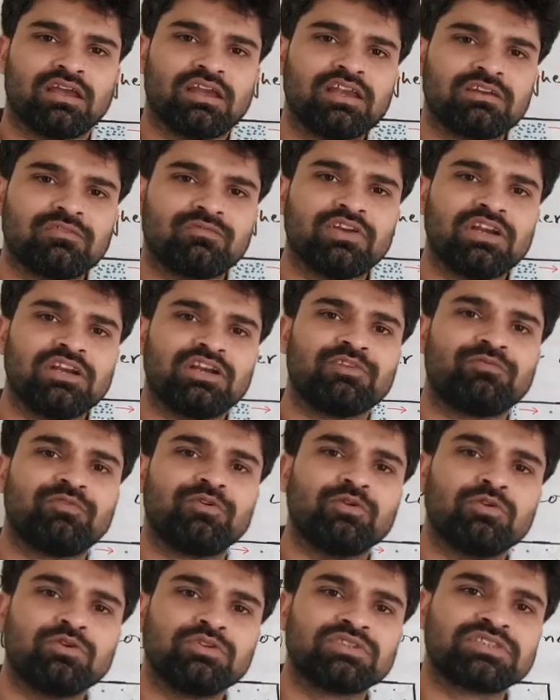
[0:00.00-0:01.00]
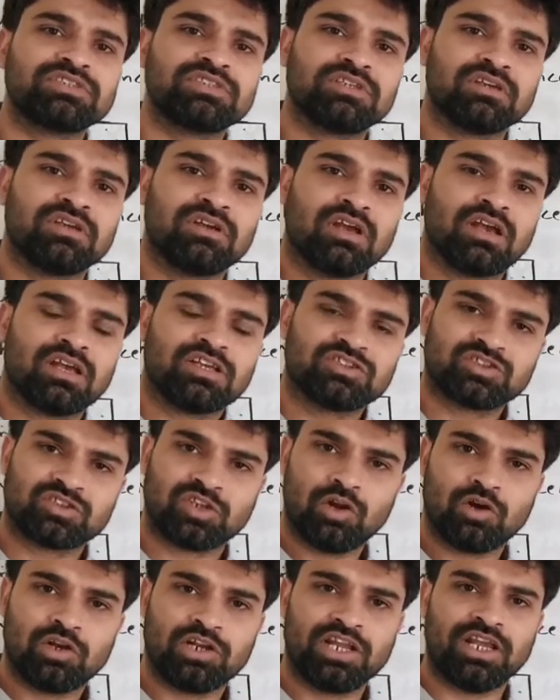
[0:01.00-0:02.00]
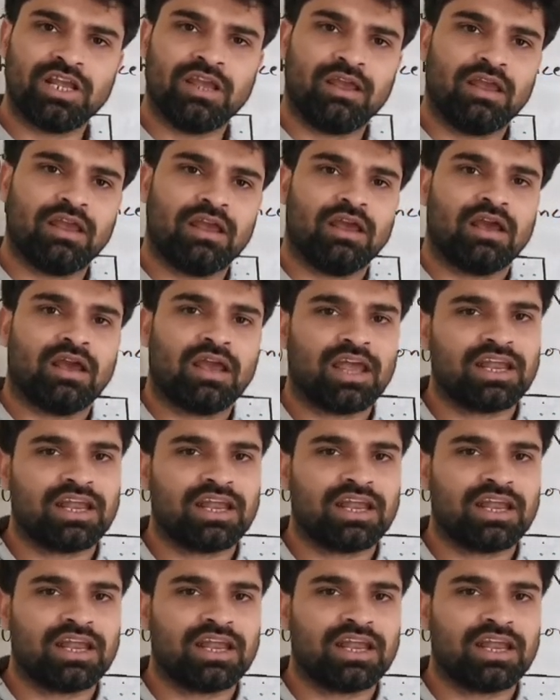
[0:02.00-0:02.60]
it will diffuse slowly,